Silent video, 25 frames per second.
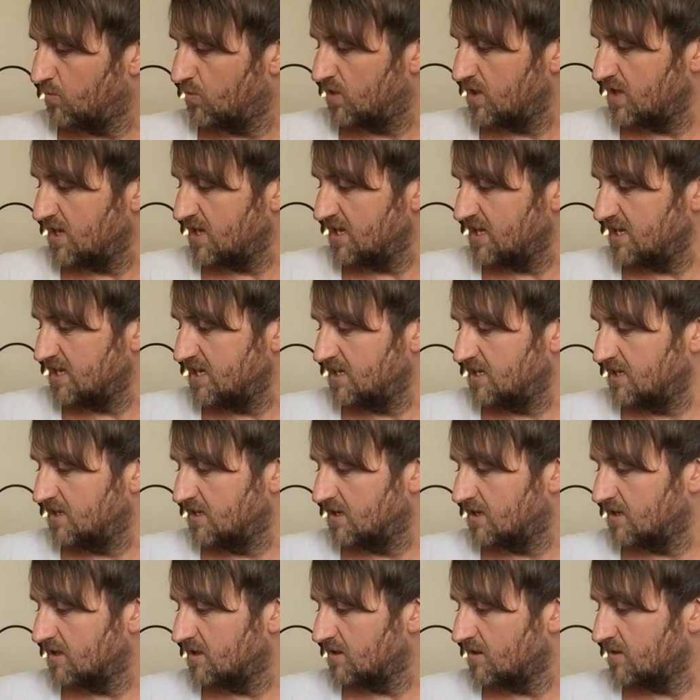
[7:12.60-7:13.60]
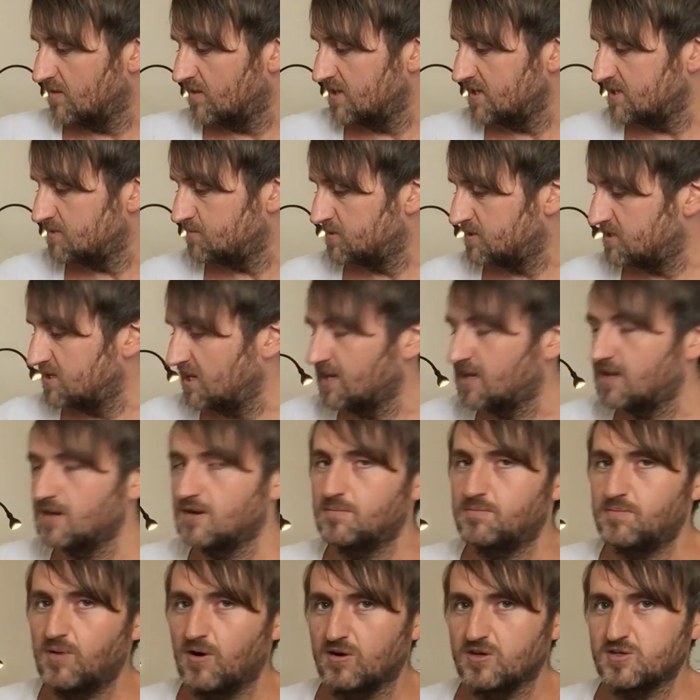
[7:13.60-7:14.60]
the this
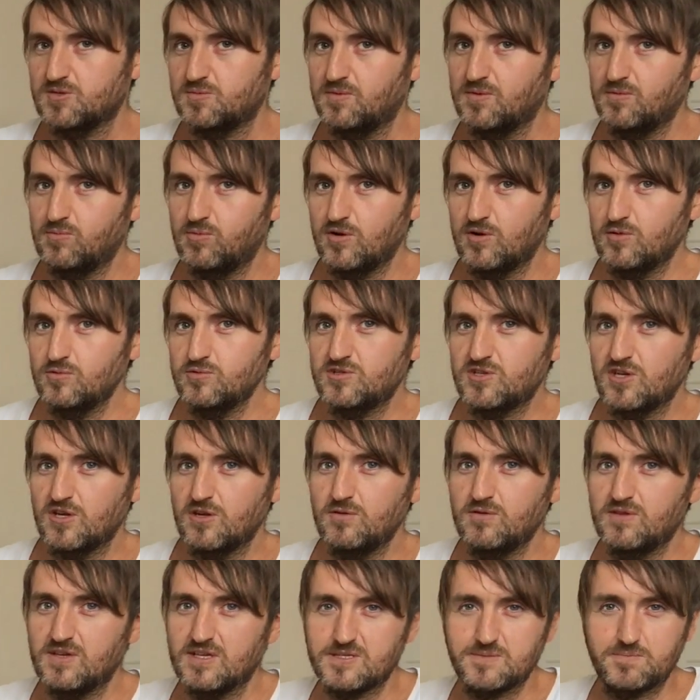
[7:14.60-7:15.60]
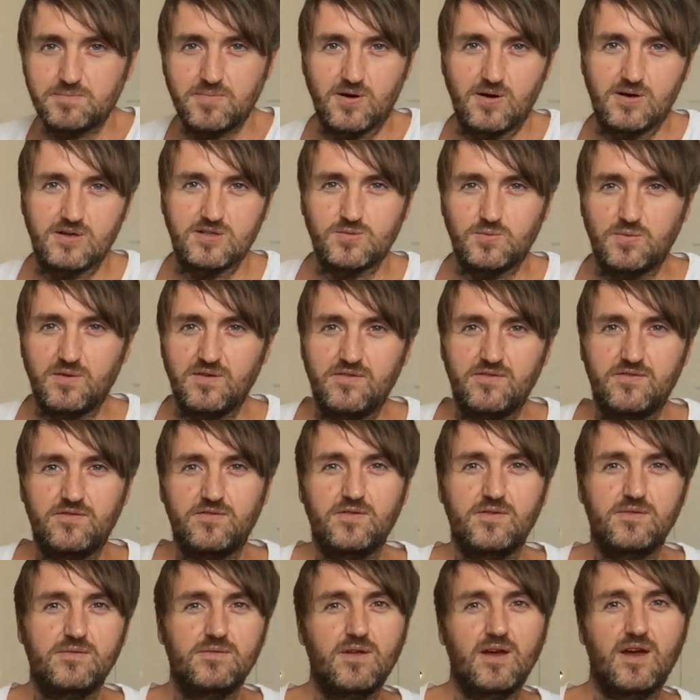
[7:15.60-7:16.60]
particular box, we will do this box
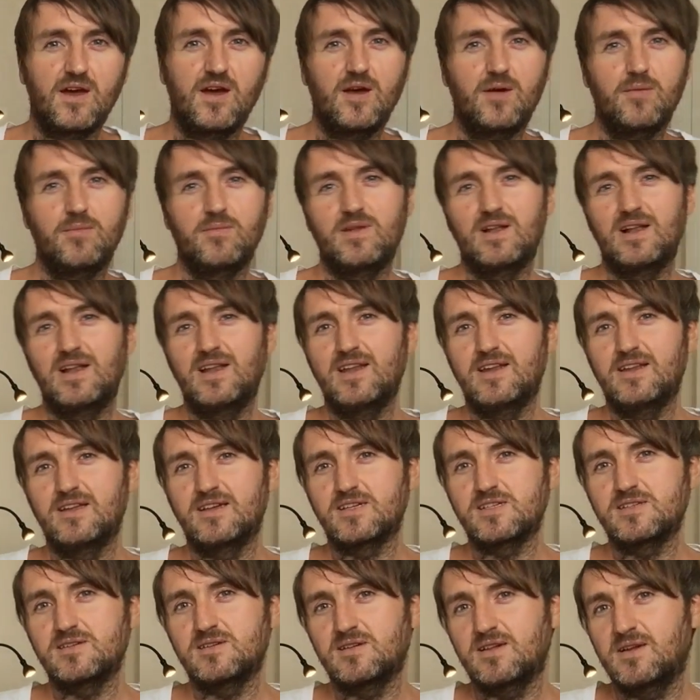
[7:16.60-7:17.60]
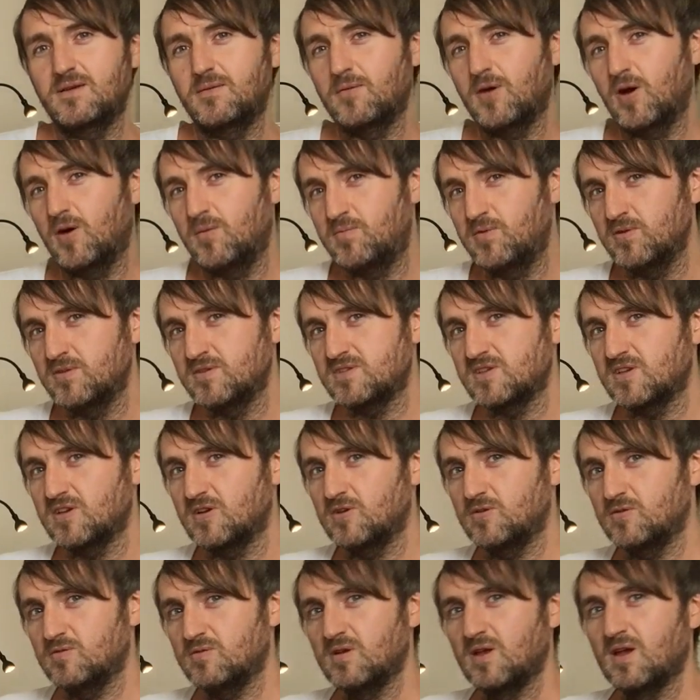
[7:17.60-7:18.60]
with um, Linux
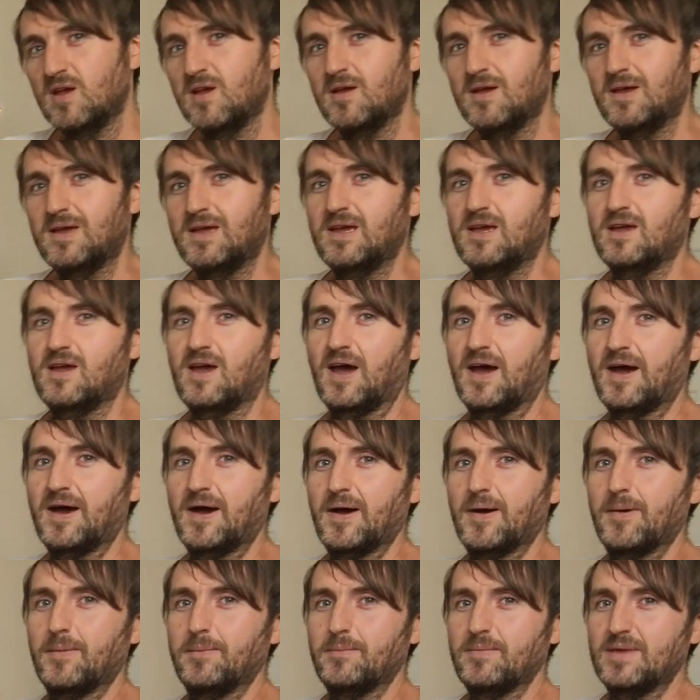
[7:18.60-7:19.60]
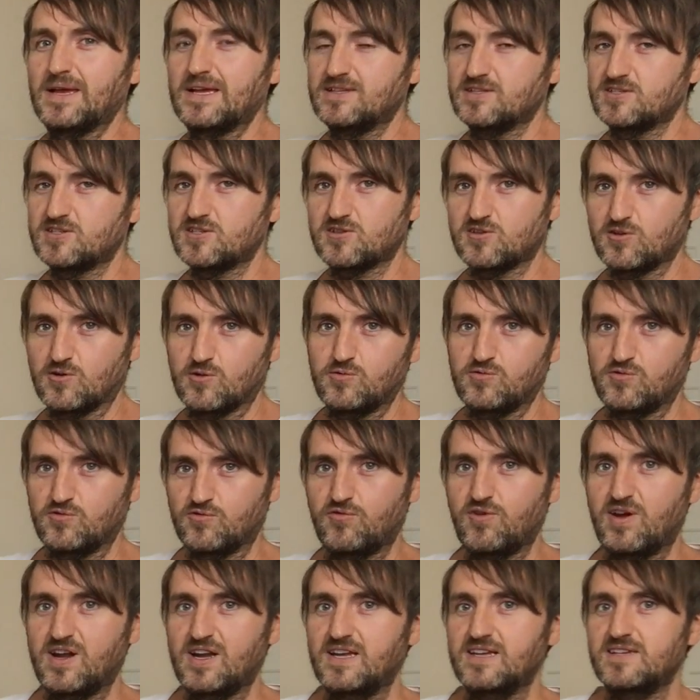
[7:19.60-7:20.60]
Ubuntu um, installed
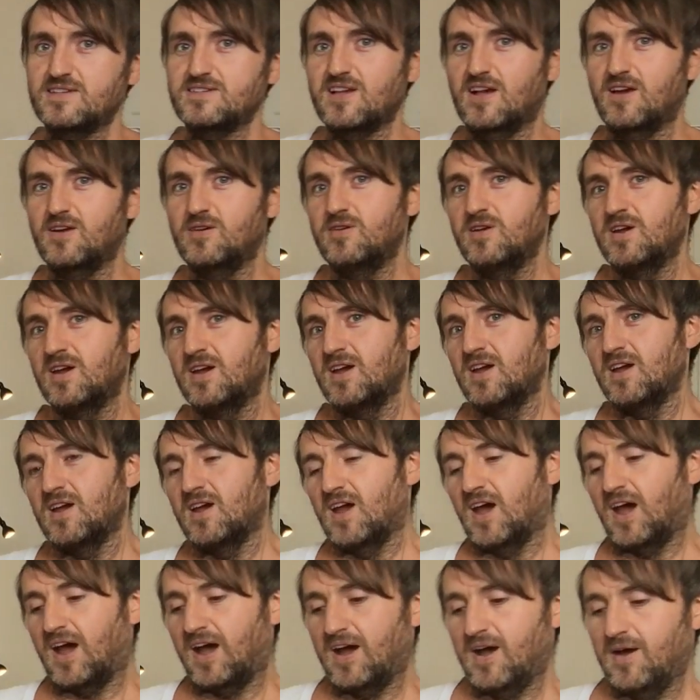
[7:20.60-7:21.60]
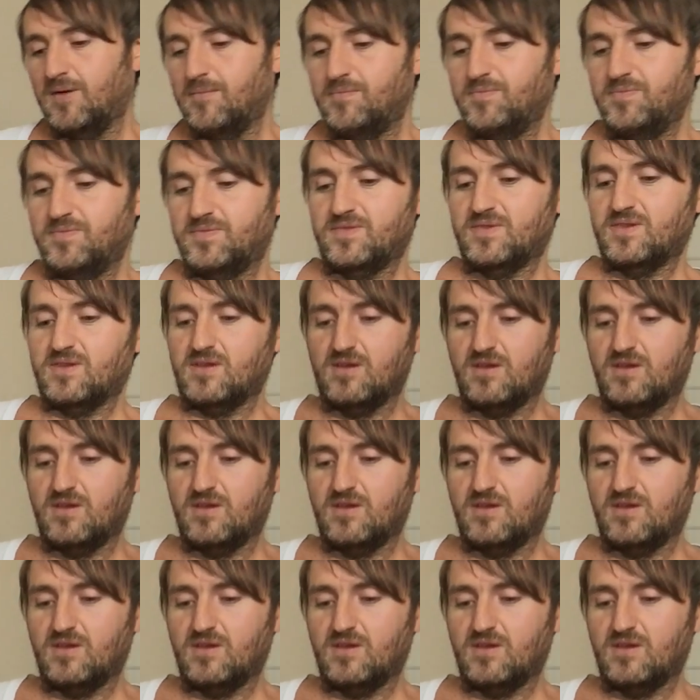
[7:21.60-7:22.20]
already. So um,